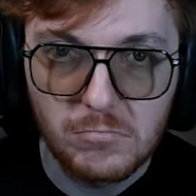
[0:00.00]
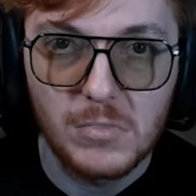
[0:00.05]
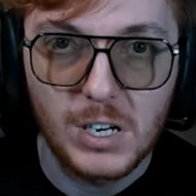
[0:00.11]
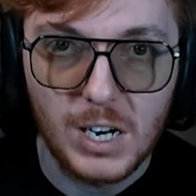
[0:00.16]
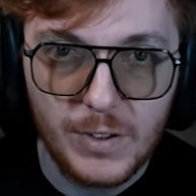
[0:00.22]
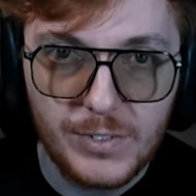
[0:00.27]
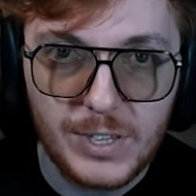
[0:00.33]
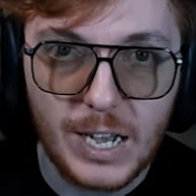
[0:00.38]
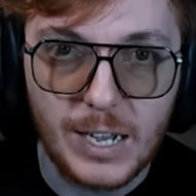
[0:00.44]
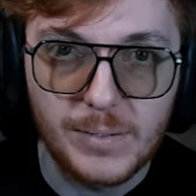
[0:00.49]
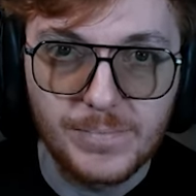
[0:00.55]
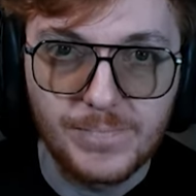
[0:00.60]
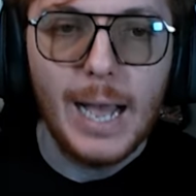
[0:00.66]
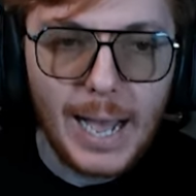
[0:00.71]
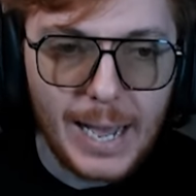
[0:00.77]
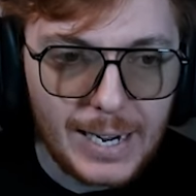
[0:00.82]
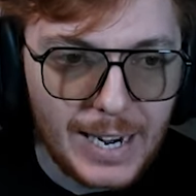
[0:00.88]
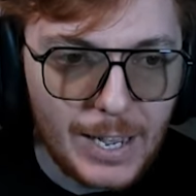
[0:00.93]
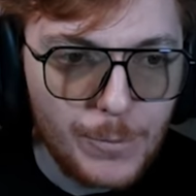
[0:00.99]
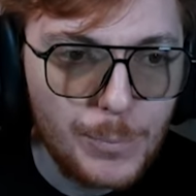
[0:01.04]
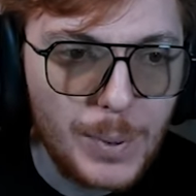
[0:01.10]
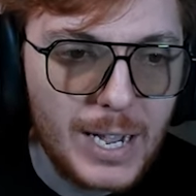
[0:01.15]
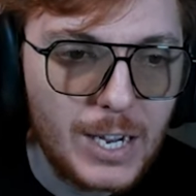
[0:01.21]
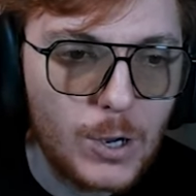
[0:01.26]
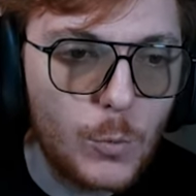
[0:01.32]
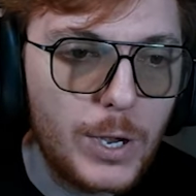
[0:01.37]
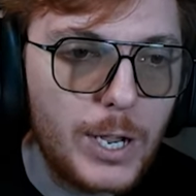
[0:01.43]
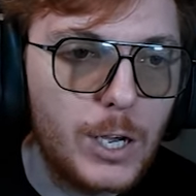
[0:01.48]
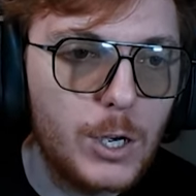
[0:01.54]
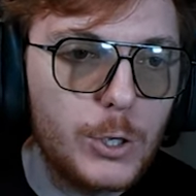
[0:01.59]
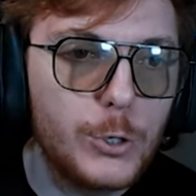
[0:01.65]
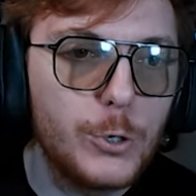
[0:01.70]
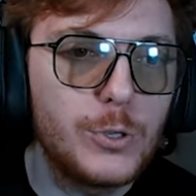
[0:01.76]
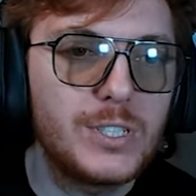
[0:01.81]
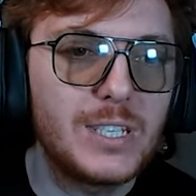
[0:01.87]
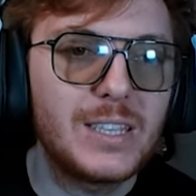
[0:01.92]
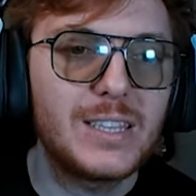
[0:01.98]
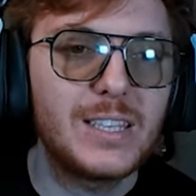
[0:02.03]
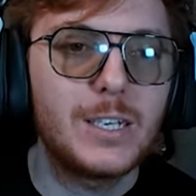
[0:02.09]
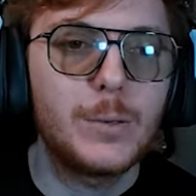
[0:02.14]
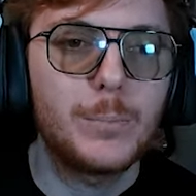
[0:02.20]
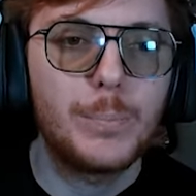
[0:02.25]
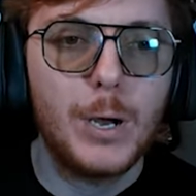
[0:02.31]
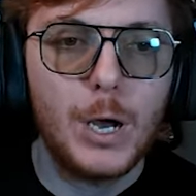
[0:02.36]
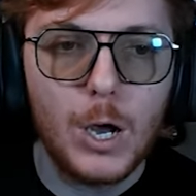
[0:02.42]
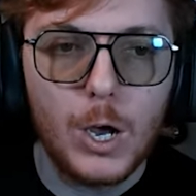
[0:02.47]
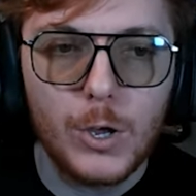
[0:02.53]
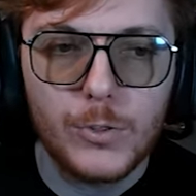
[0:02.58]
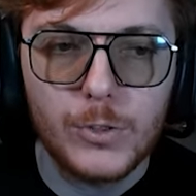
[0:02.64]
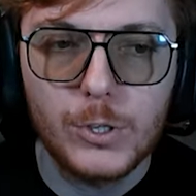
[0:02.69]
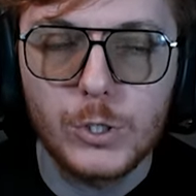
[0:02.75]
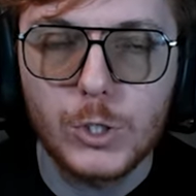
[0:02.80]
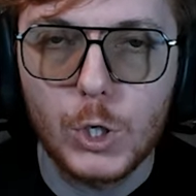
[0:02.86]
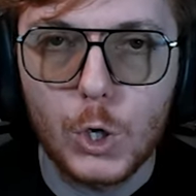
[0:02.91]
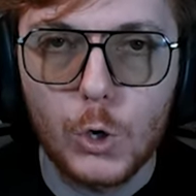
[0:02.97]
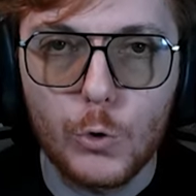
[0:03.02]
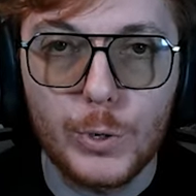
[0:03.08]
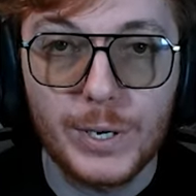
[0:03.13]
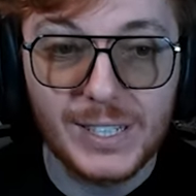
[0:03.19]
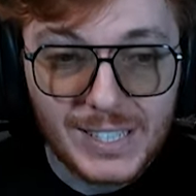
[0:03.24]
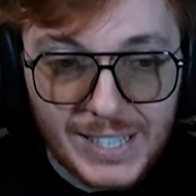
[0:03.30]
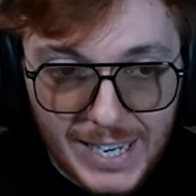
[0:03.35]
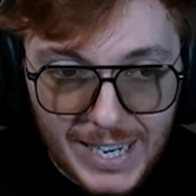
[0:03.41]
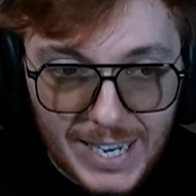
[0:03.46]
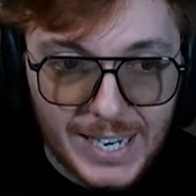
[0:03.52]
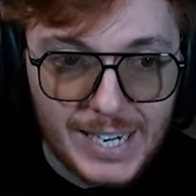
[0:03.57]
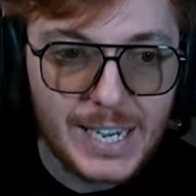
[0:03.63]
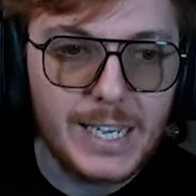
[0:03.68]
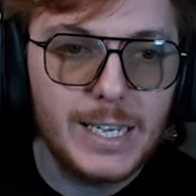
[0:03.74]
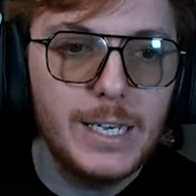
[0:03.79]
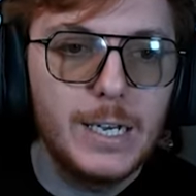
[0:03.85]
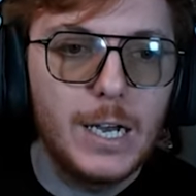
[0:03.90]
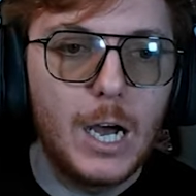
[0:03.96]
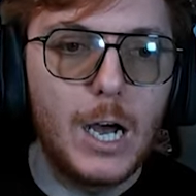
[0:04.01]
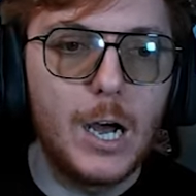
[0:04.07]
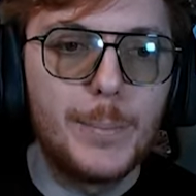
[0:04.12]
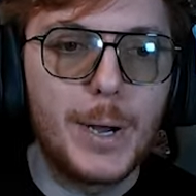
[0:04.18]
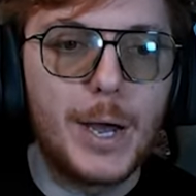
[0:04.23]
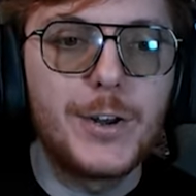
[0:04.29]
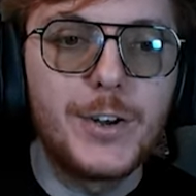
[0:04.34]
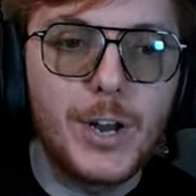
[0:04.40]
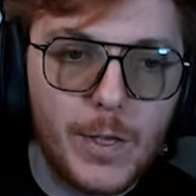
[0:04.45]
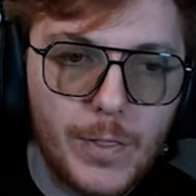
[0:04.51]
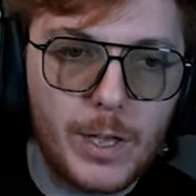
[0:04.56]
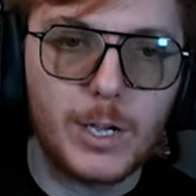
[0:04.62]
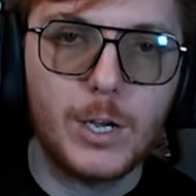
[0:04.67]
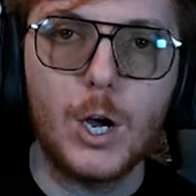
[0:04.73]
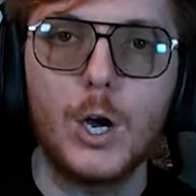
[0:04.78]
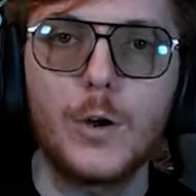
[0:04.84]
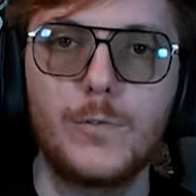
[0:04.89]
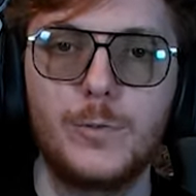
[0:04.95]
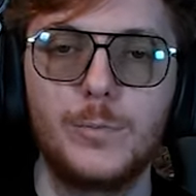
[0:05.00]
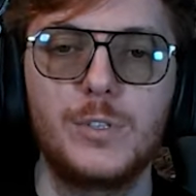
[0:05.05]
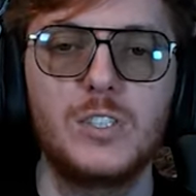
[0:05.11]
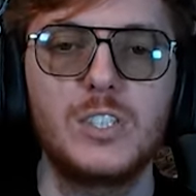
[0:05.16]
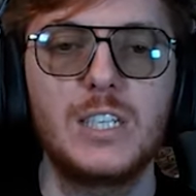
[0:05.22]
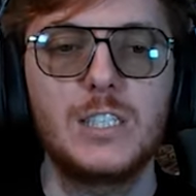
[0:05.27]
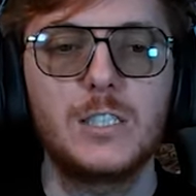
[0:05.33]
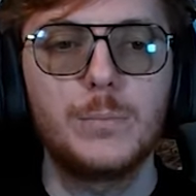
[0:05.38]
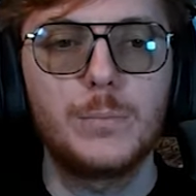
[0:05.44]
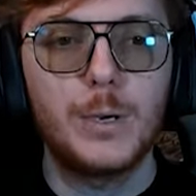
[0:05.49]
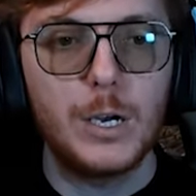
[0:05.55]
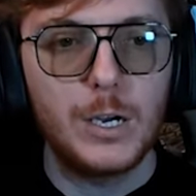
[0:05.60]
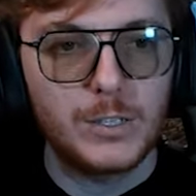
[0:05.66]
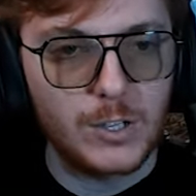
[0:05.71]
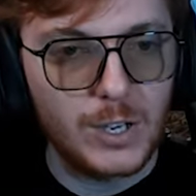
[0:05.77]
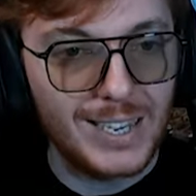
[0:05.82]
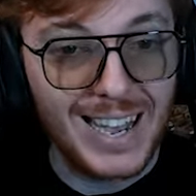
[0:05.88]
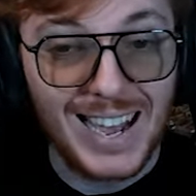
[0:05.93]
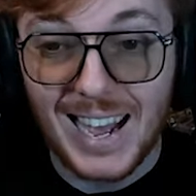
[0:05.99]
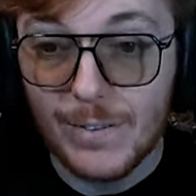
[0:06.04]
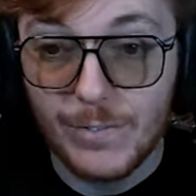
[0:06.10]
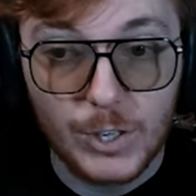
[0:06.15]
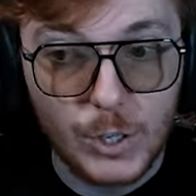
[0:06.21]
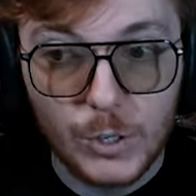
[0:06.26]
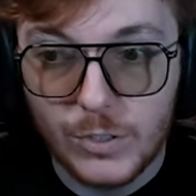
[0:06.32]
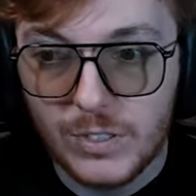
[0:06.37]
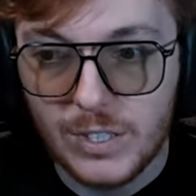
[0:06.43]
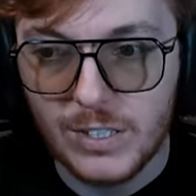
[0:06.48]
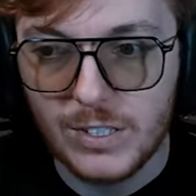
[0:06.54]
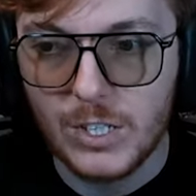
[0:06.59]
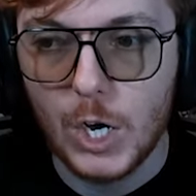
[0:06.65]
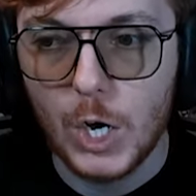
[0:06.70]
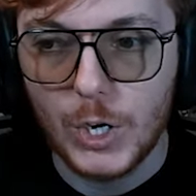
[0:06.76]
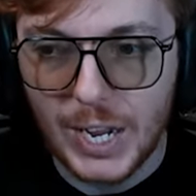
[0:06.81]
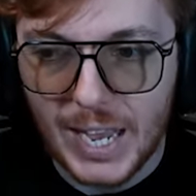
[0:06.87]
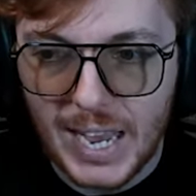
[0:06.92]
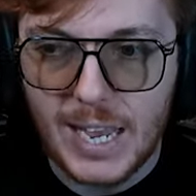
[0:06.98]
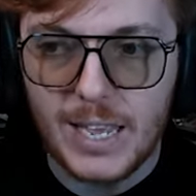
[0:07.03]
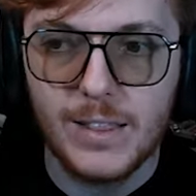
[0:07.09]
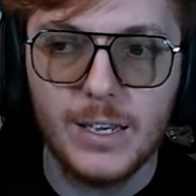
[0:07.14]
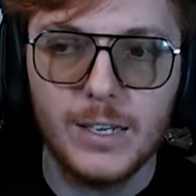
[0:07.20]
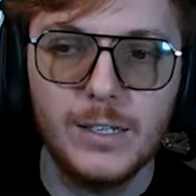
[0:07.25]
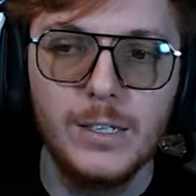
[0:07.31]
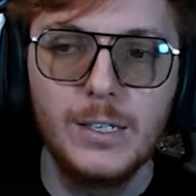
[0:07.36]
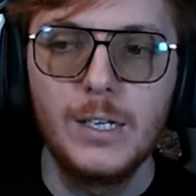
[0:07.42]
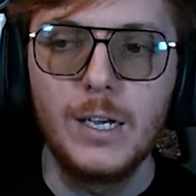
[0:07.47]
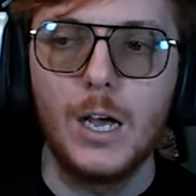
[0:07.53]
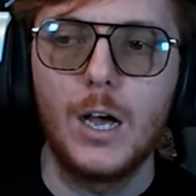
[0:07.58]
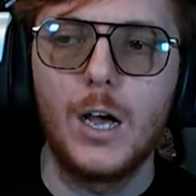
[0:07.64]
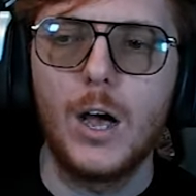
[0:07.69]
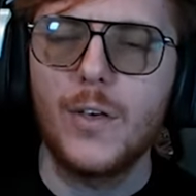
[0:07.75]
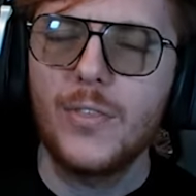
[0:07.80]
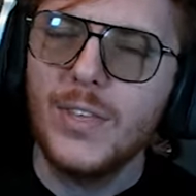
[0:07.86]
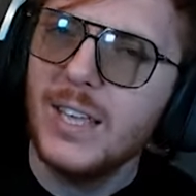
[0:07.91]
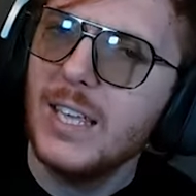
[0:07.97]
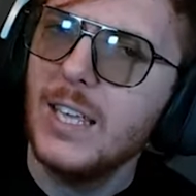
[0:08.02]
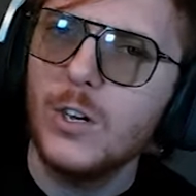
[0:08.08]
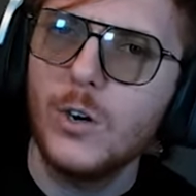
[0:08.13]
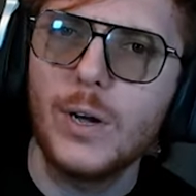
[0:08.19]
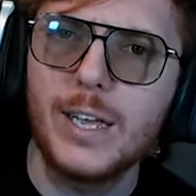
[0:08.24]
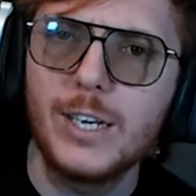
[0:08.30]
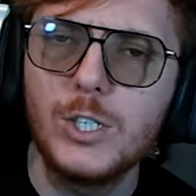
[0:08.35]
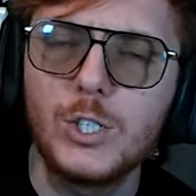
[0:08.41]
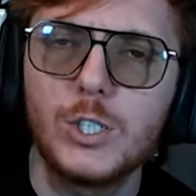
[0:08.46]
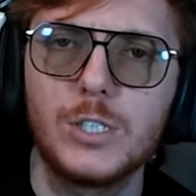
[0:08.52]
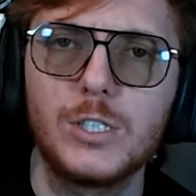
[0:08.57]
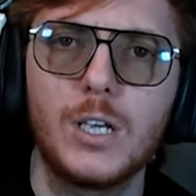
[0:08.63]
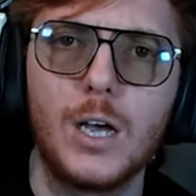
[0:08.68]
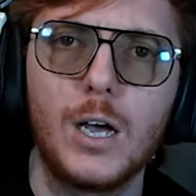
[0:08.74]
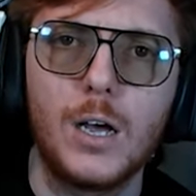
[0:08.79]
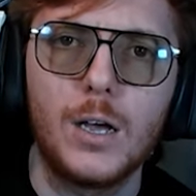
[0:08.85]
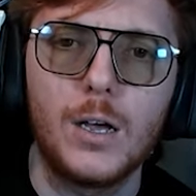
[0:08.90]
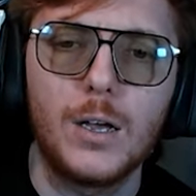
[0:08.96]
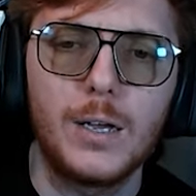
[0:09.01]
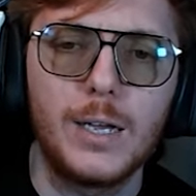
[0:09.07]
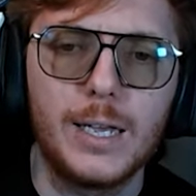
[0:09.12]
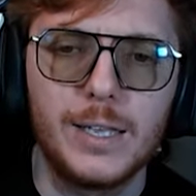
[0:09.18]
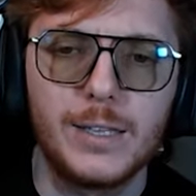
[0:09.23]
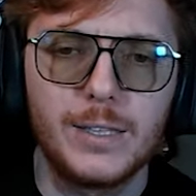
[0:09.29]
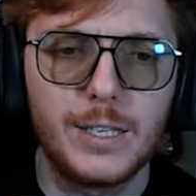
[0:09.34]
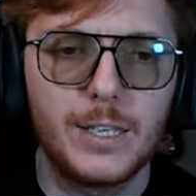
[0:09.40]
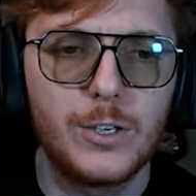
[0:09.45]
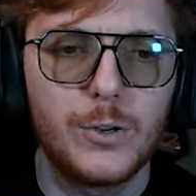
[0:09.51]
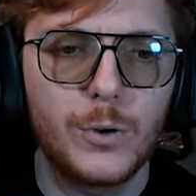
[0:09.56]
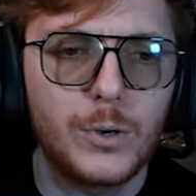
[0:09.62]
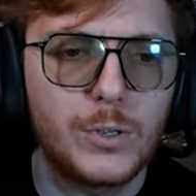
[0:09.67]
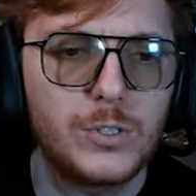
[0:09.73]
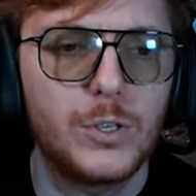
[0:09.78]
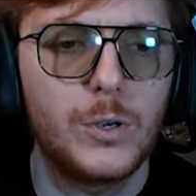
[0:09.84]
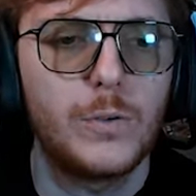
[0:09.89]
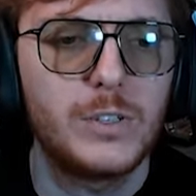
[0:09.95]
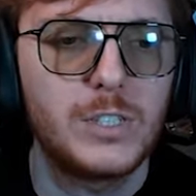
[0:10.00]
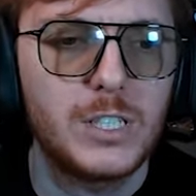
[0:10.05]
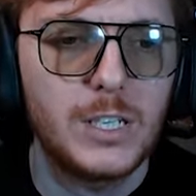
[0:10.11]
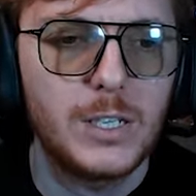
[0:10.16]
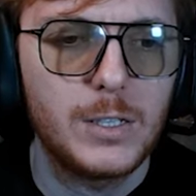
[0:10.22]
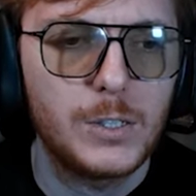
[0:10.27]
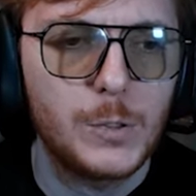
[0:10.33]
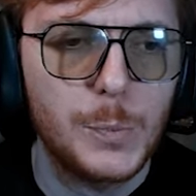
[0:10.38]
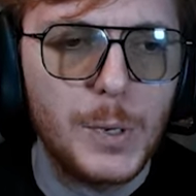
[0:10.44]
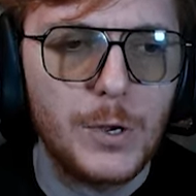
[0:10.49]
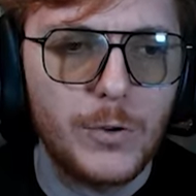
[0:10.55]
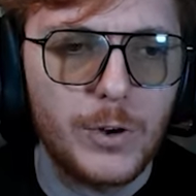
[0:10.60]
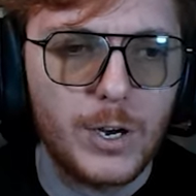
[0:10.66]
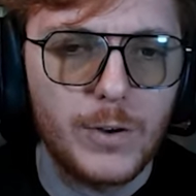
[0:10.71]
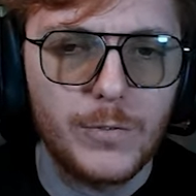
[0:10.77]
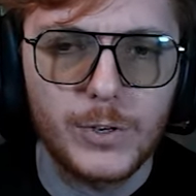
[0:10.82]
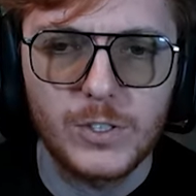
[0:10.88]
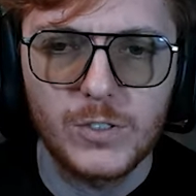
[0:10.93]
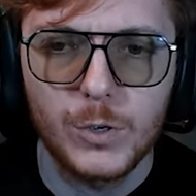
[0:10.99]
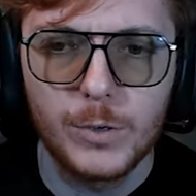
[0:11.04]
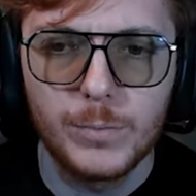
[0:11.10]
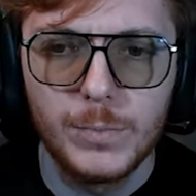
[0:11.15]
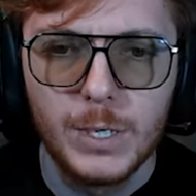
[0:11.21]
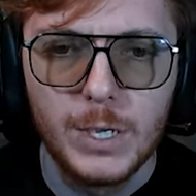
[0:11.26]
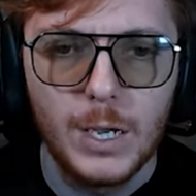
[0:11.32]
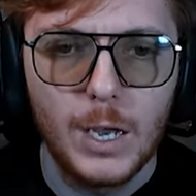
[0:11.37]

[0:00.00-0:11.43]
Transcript: Love that. At left back, we are using the Path to Glory Tierney, um, another card from the season pass. I haven't used this card either. Uh, I think he got injured uh, in the Euro, so obviously speedy recovery to him.